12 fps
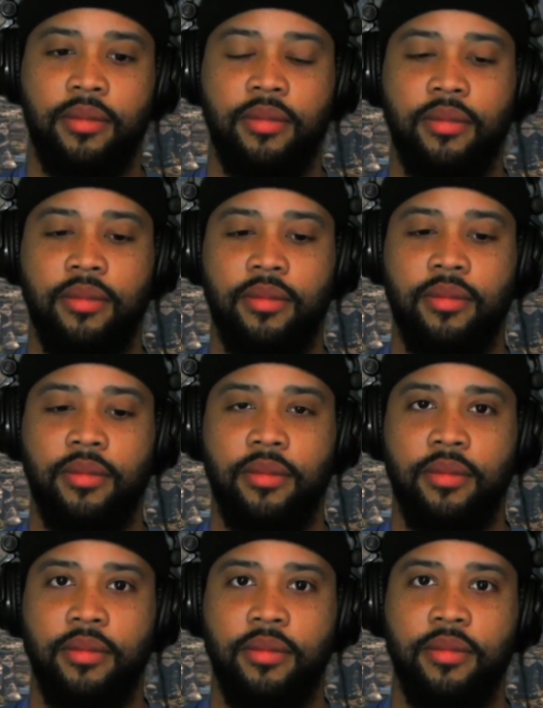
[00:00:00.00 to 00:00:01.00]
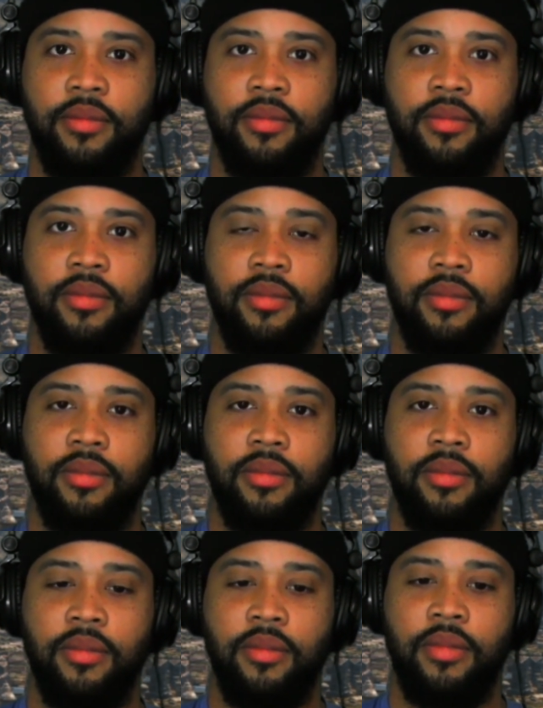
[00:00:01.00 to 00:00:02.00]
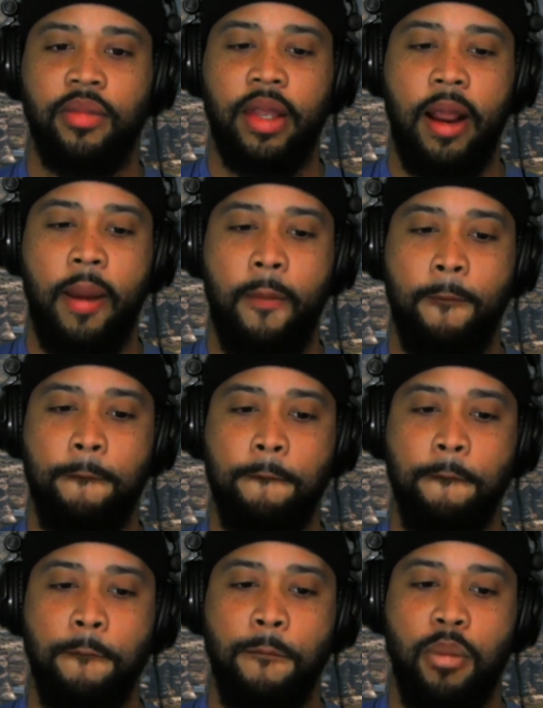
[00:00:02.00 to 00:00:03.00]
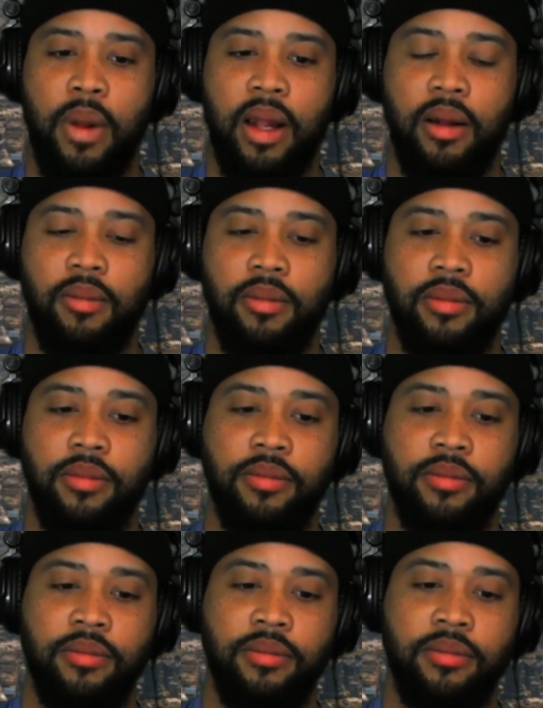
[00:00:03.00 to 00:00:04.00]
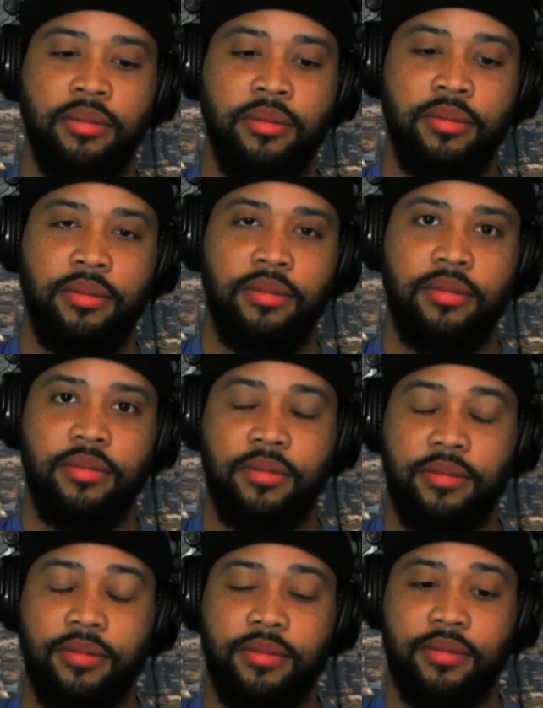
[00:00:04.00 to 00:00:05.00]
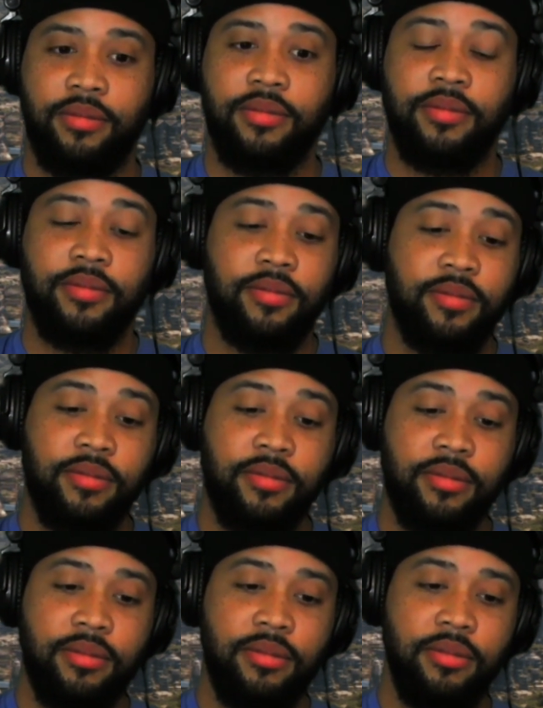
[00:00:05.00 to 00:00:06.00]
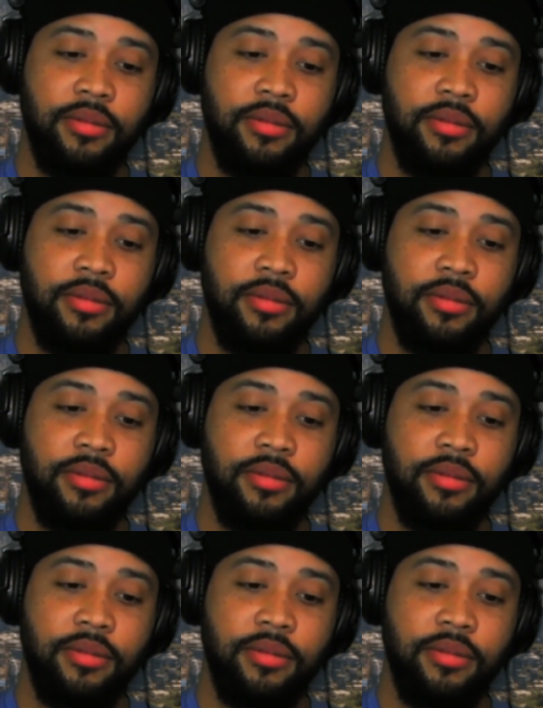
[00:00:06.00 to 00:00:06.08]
This person isn't speaking.